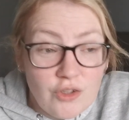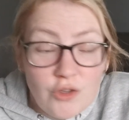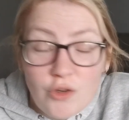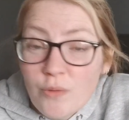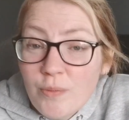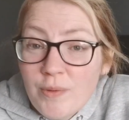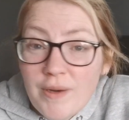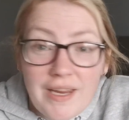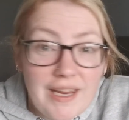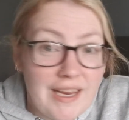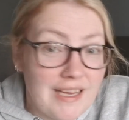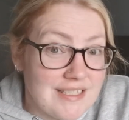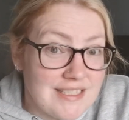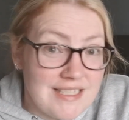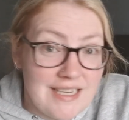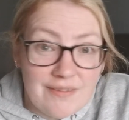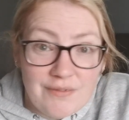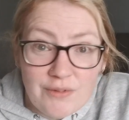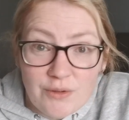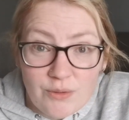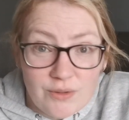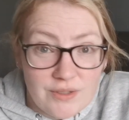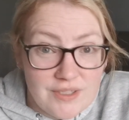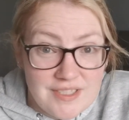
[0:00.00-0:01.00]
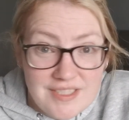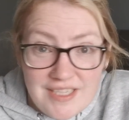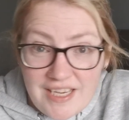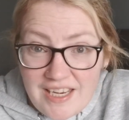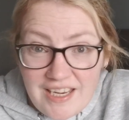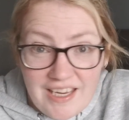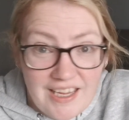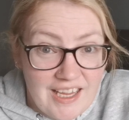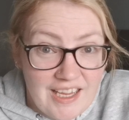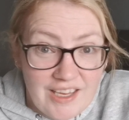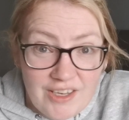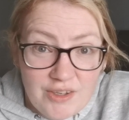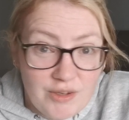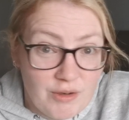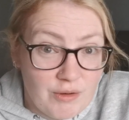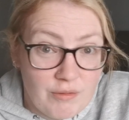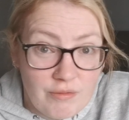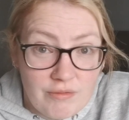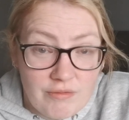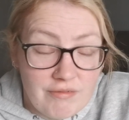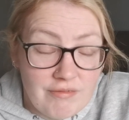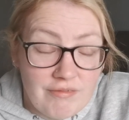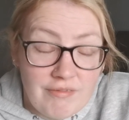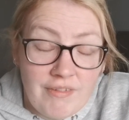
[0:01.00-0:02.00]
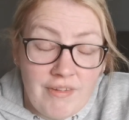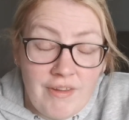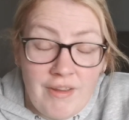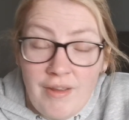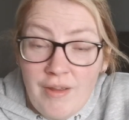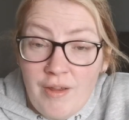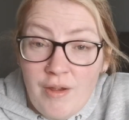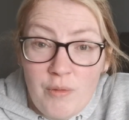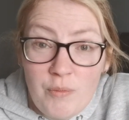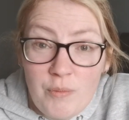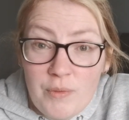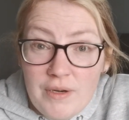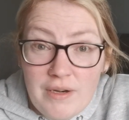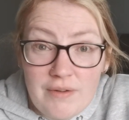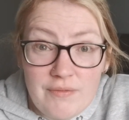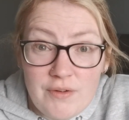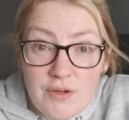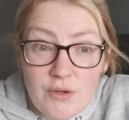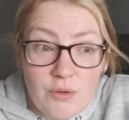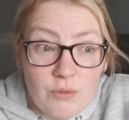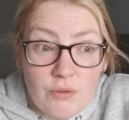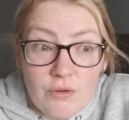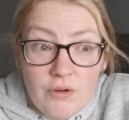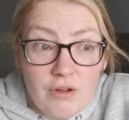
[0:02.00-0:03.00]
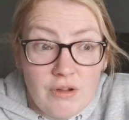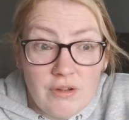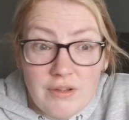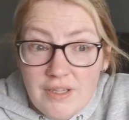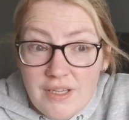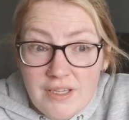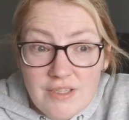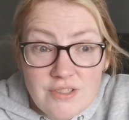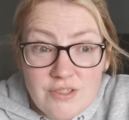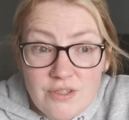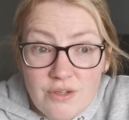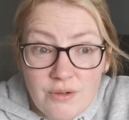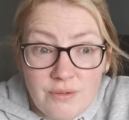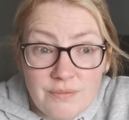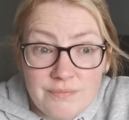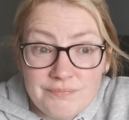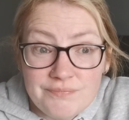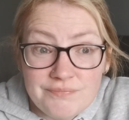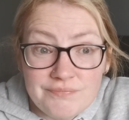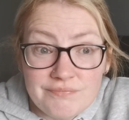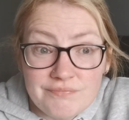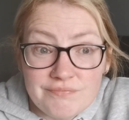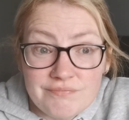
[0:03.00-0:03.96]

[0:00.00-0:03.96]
Nobody is ever going to see you again whenever you go on holiday, so.